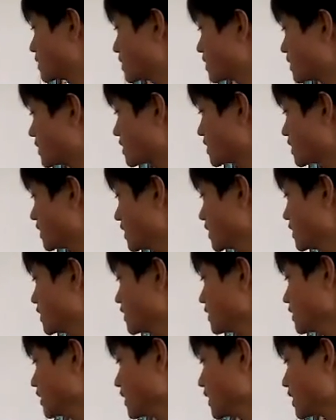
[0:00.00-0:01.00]
seen
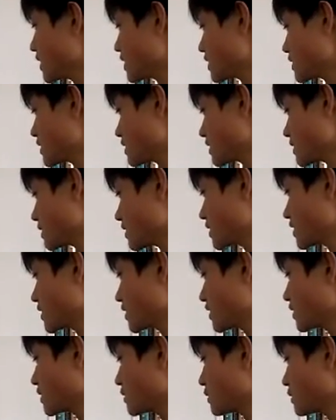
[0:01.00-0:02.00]
as a
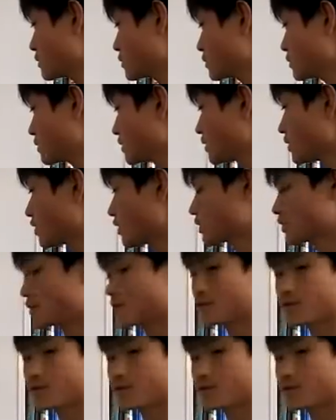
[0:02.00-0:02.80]
single dot.